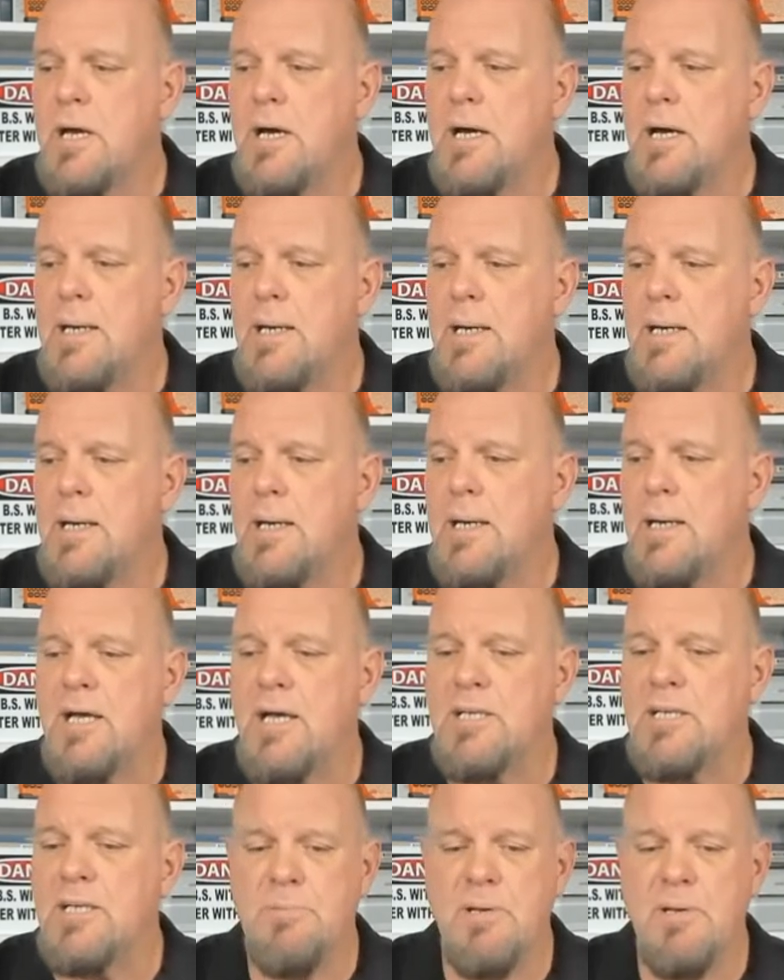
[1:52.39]

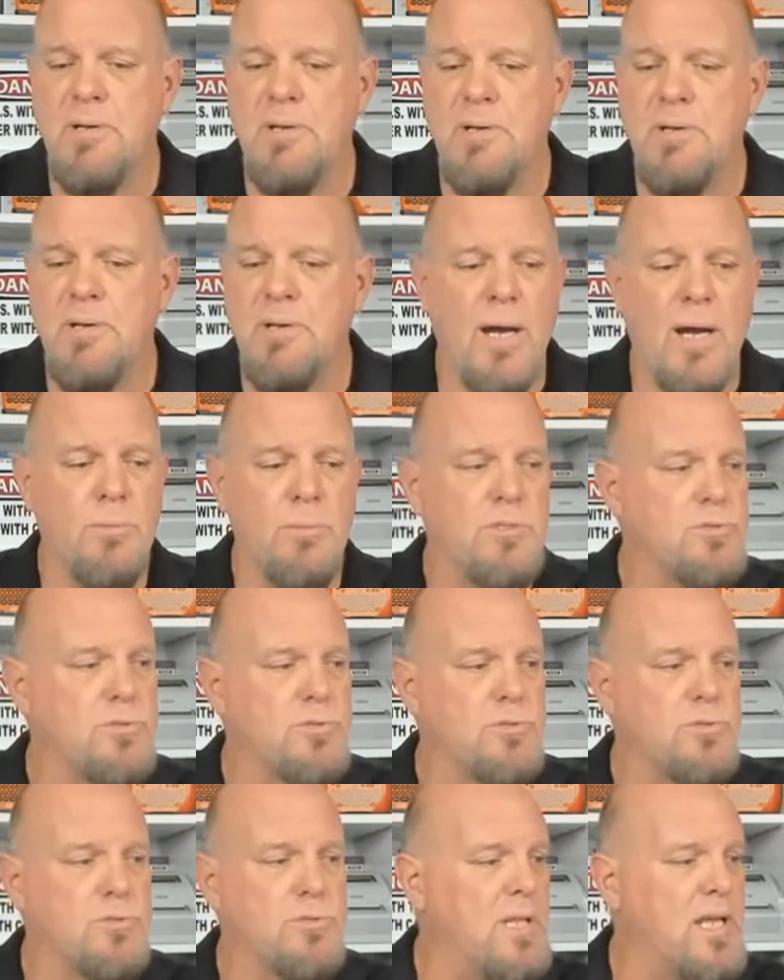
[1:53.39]
I spent a few hours
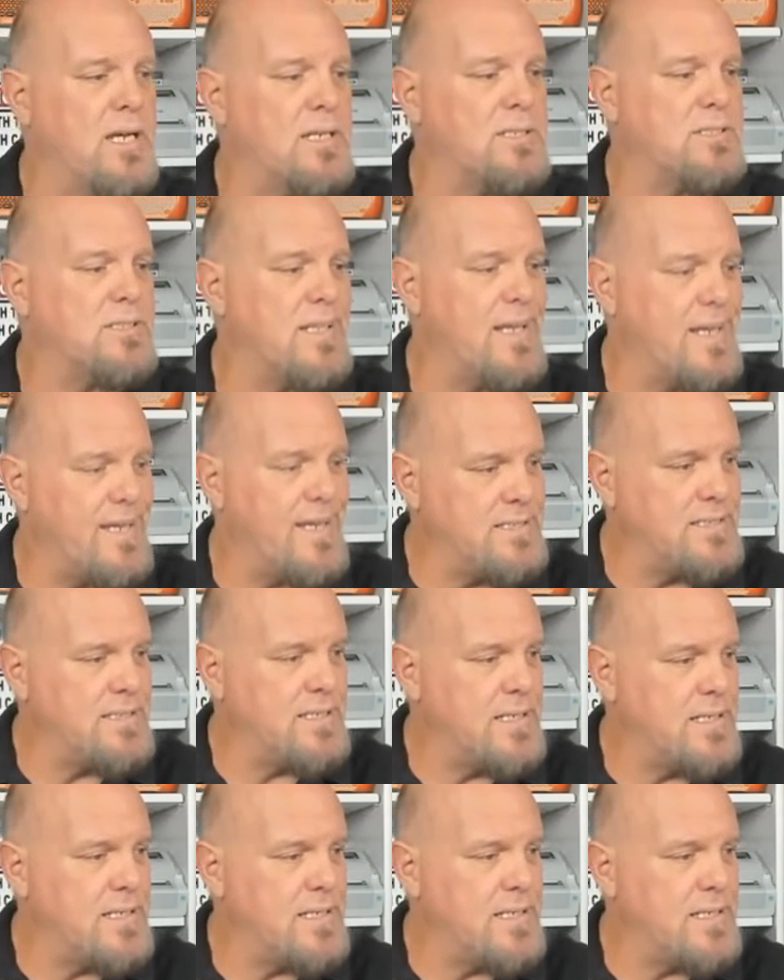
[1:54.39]
with them last night.